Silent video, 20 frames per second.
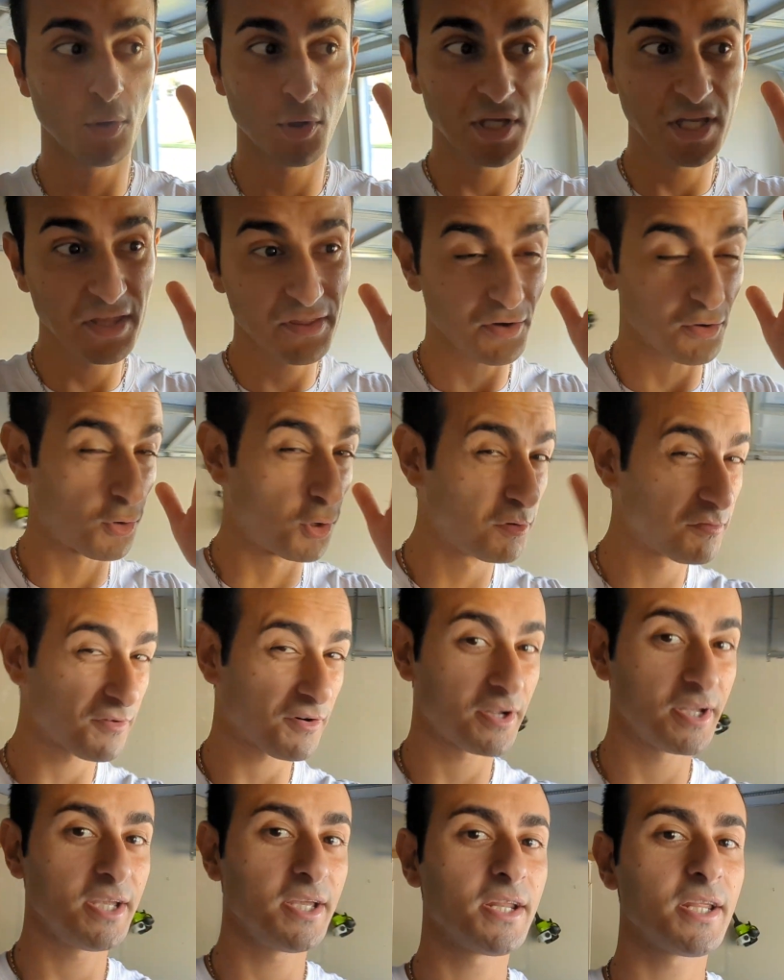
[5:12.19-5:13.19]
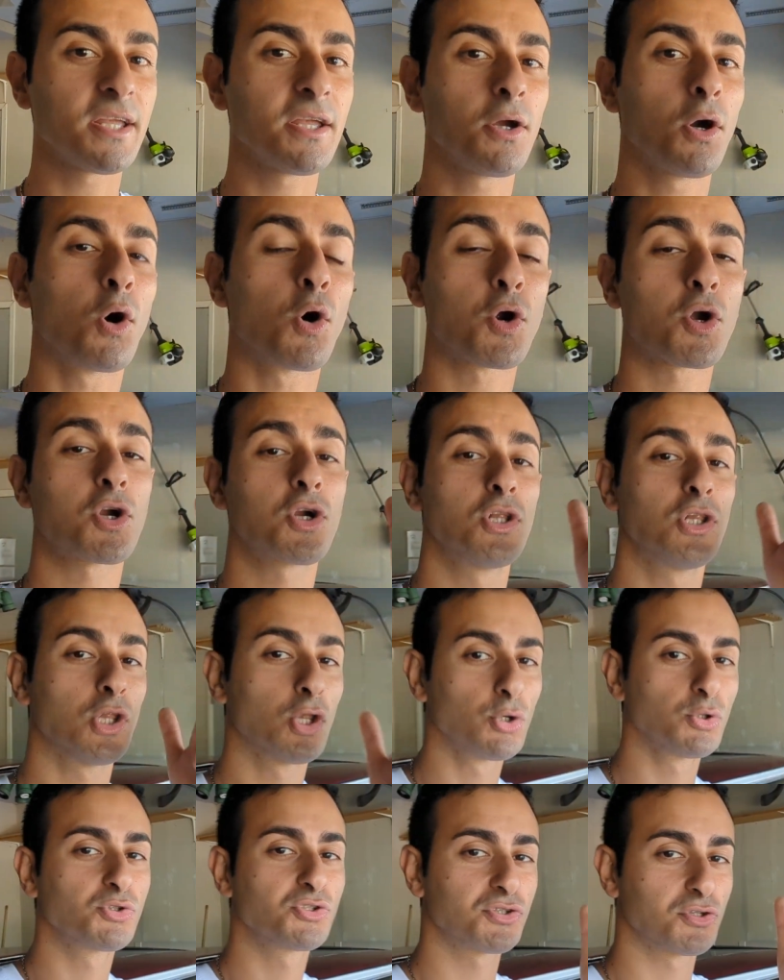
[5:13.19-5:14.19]
either overheating or
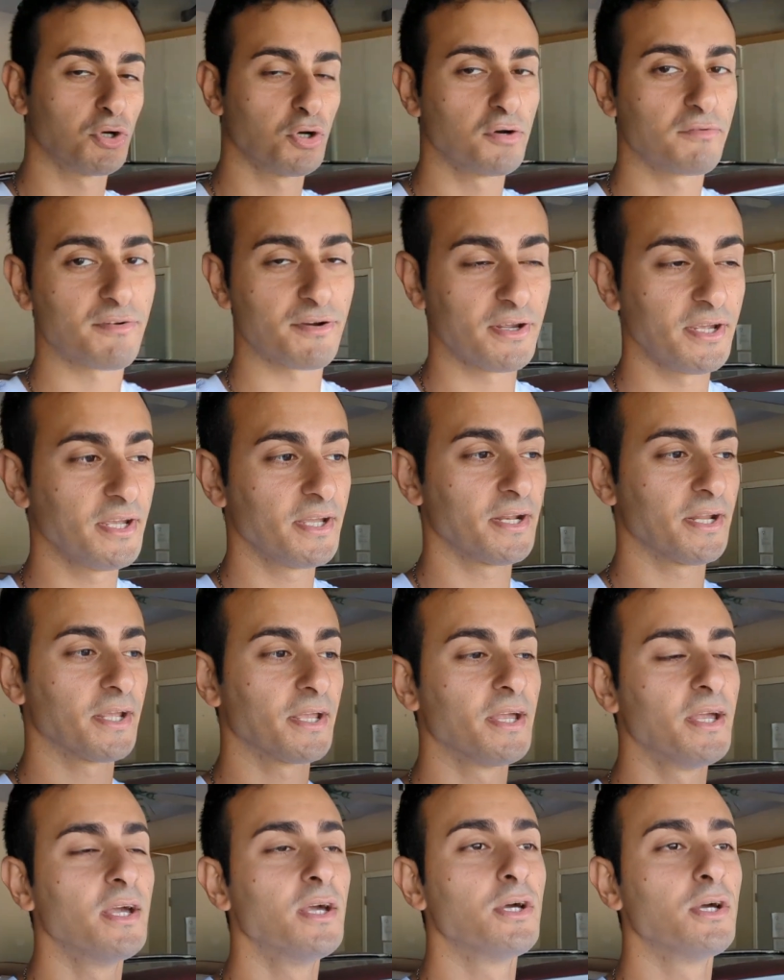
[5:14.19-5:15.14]
close to overheating.